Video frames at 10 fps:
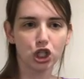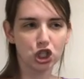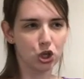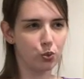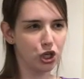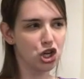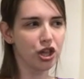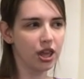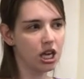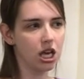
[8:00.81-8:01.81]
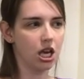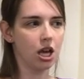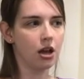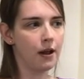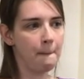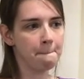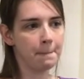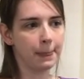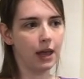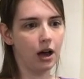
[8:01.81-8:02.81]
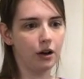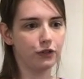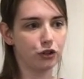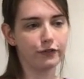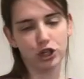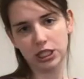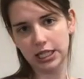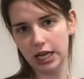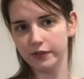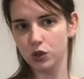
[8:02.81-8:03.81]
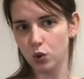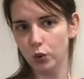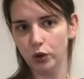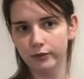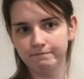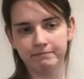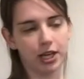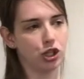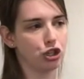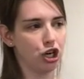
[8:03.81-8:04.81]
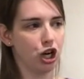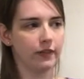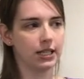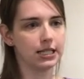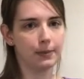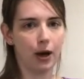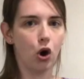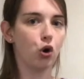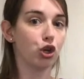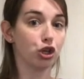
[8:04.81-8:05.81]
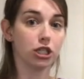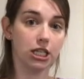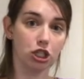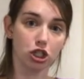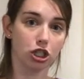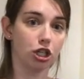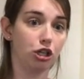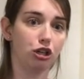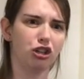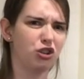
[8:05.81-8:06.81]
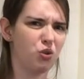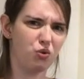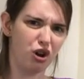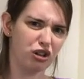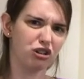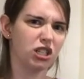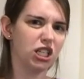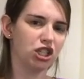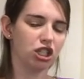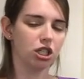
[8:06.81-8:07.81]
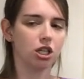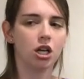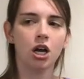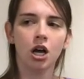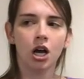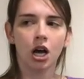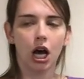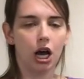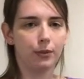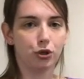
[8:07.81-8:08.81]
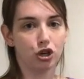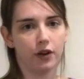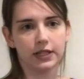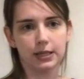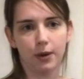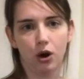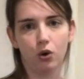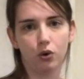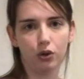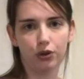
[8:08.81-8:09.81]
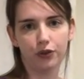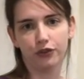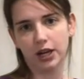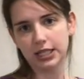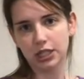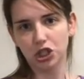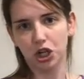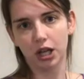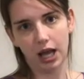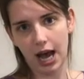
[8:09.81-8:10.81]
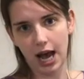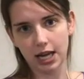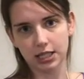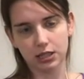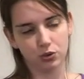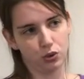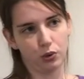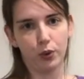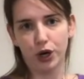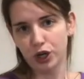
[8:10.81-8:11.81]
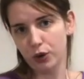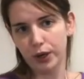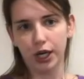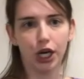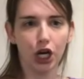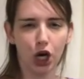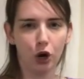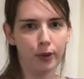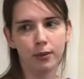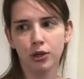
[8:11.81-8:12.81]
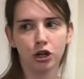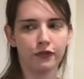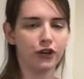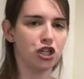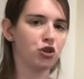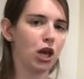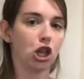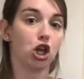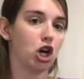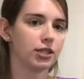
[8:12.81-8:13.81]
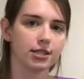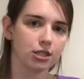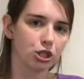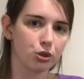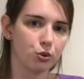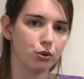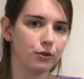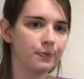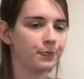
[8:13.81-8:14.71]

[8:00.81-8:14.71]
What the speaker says: So when you're thinking of your first day of school and you're nervous about your teacher, you don't know your teacher, you're nervous about the friends in your class or where you're going to go, maybe you're afraid you'll get lost in school.